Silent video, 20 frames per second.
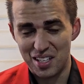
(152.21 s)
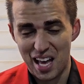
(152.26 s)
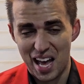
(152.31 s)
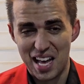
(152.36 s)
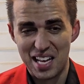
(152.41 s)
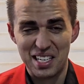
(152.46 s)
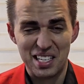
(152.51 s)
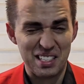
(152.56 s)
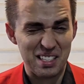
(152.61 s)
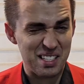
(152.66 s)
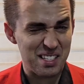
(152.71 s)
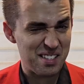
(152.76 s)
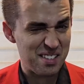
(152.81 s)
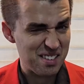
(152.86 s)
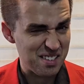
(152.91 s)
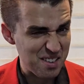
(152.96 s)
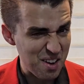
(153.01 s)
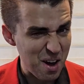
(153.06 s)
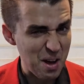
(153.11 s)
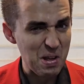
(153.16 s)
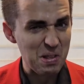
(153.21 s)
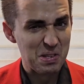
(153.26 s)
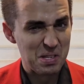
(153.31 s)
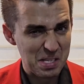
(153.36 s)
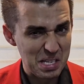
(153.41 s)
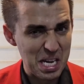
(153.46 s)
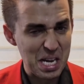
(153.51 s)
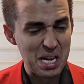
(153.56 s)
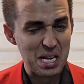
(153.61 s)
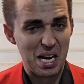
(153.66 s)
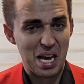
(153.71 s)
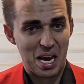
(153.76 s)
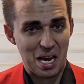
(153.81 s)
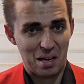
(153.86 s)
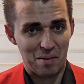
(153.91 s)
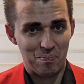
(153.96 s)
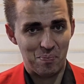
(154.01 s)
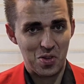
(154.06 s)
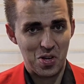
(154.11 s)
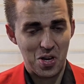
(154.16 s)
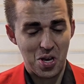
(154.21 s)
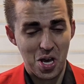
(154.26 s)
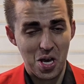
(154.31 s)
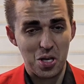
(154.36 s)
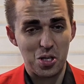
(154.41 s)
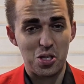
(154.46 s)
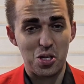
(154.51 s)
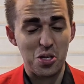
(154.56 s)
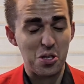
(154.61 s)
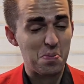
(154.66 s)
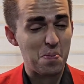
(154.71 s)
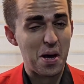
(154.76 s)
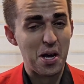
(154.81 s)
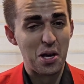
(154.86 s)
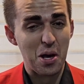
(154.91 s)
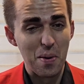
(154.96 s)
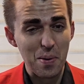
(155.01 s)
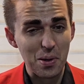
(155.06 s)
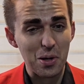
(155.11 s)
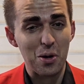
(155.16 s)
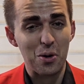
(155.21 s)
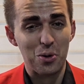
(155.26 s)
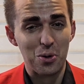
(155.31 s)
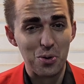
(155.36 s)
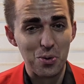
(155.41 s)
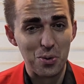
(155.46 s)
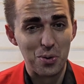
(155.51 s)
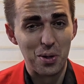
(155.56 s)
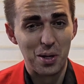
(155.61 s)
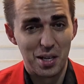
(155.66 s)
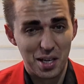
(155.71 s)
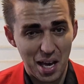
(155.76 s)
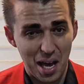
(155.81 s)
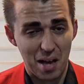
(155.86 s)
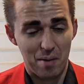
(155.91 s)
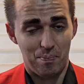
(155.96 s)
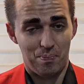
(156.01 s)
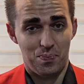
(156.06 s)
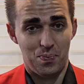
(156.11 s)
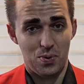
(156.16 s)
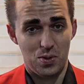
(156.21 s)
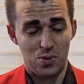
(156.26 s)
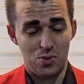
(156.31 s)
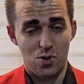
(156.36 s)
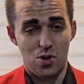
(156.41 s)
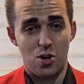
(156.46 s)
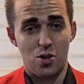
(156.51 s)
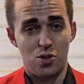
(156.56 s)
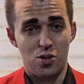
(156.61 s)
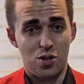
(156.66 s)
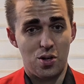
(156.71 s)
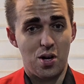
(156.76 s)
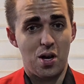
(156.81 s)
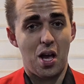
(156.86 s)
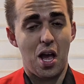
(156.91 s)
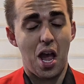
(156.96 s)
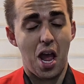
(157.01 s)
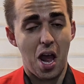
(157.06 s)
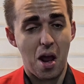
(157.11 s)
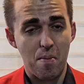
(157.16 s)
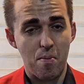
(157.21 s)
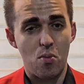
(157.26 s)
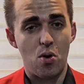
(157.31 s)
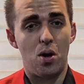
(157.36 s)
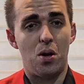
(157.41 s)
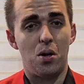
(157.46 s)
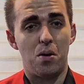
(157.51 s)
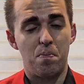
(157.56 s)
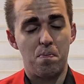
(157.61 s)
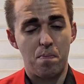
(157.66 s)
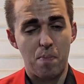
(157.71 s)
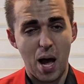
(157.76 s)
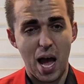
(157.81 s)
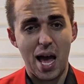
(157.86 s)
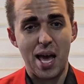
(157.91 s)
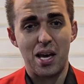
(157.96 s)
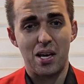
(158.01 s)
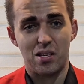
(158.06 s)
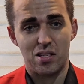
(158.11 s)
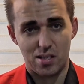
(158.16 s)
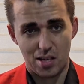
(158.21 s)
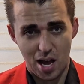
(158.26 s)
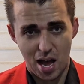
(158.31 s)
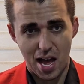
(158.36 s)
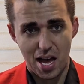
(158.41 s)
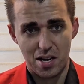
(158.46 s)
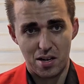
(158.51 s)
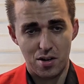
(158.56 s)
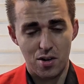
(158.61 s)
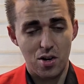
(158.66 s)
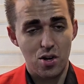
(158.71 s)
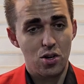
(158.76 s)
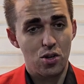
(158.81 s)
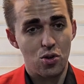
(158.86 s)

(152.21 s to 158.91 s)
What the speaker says: and it's not stealing, is just by going on Google again, search Emerald Buyer's Guide.